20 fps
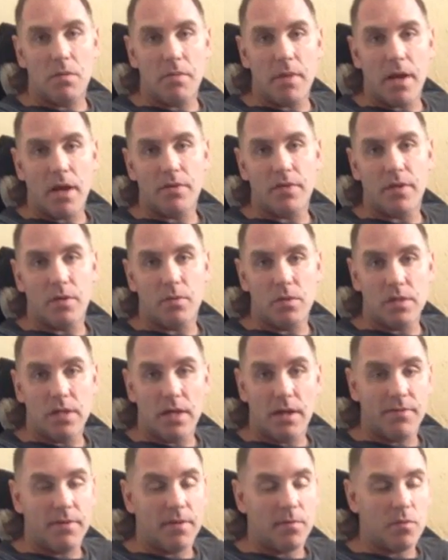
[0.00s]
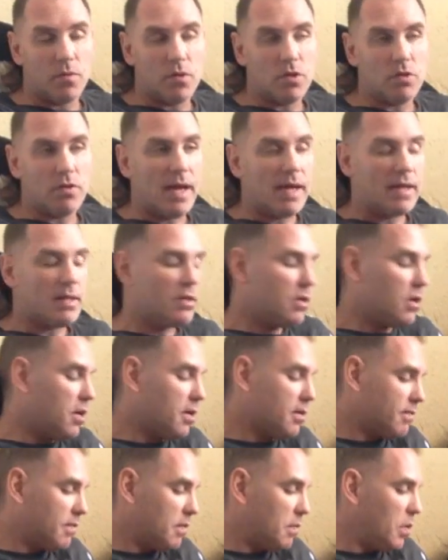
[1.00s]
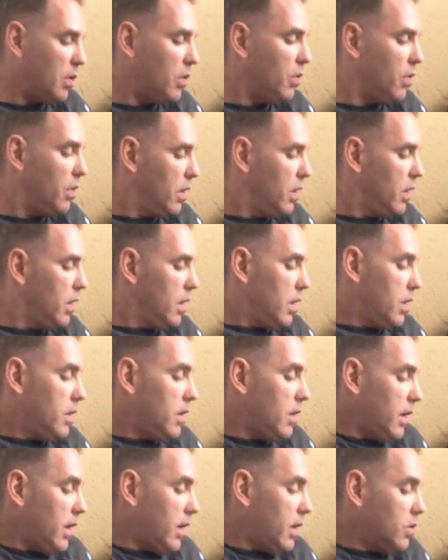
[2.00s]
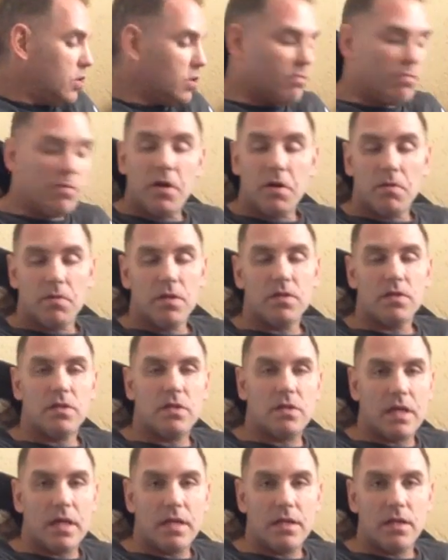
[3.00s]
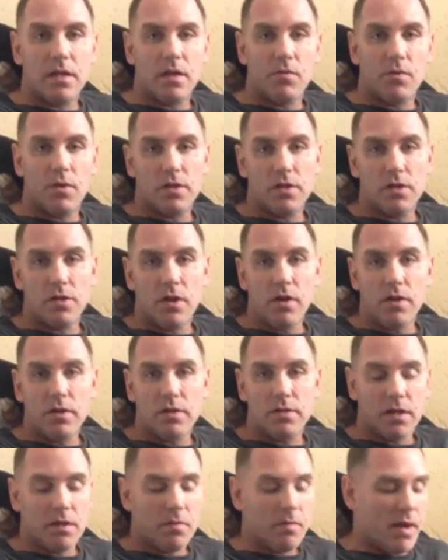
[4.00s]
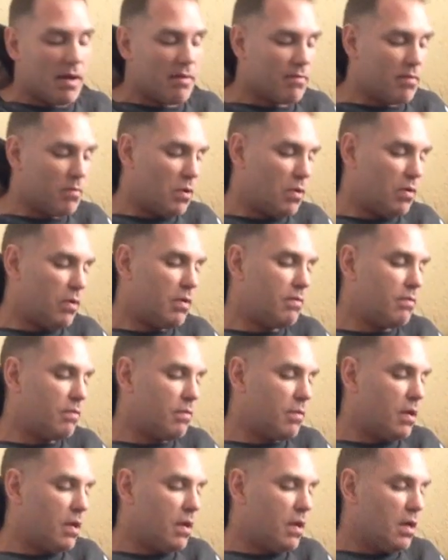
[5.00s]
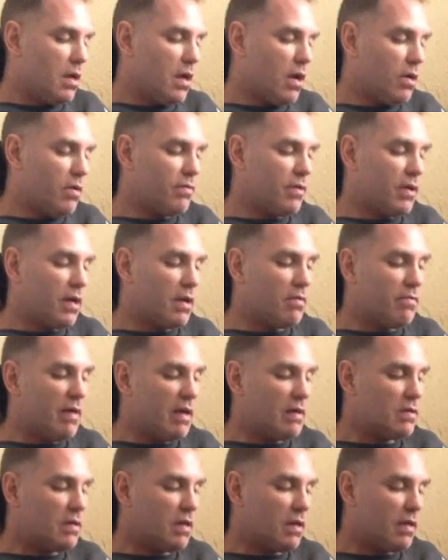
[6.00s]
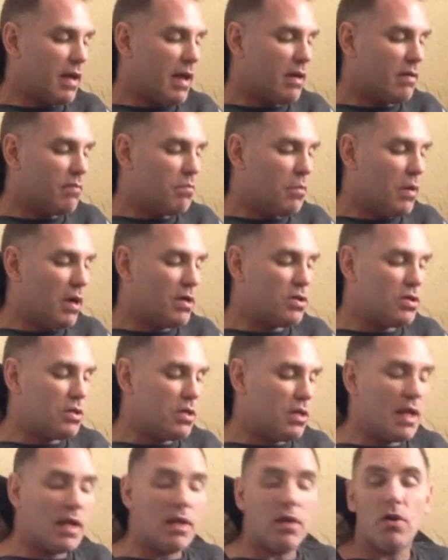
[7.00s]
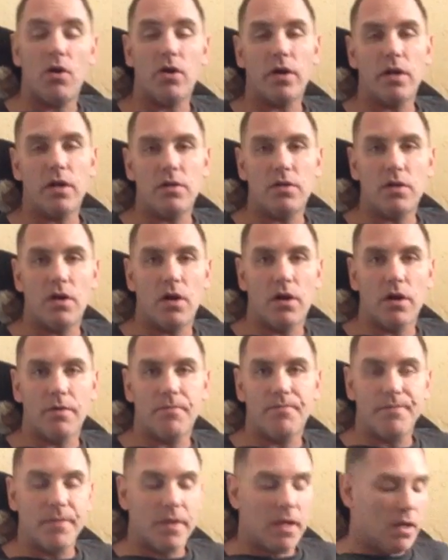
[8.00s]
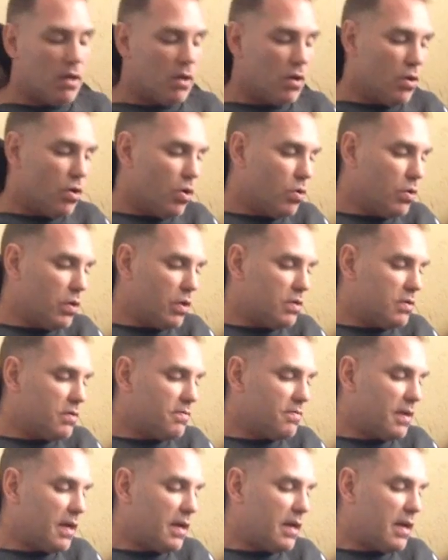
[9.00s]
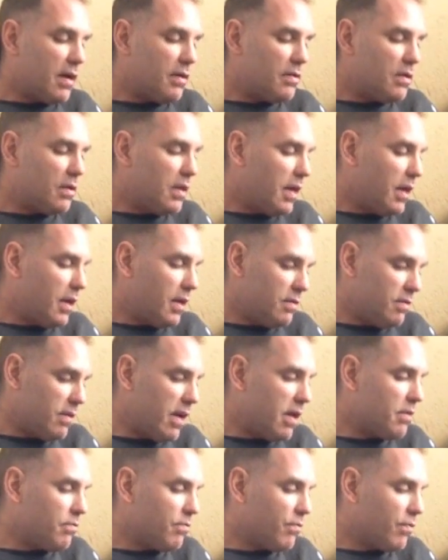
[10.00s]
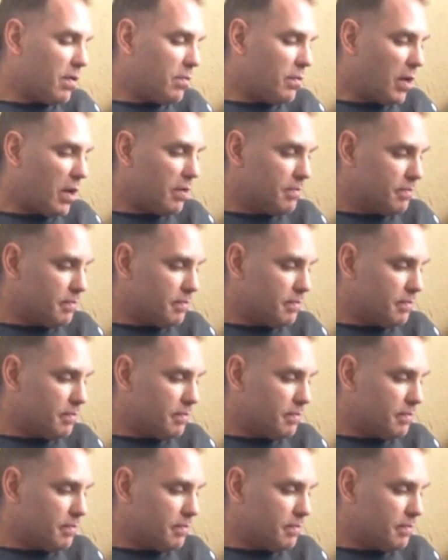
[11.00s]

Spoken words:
amount that it would take for them to retract the dog from you, then they could just for any reason decide that they want the dog and take him back from you. And I don't feel like investing that much and that long in a dog only to find out that they can take him from me.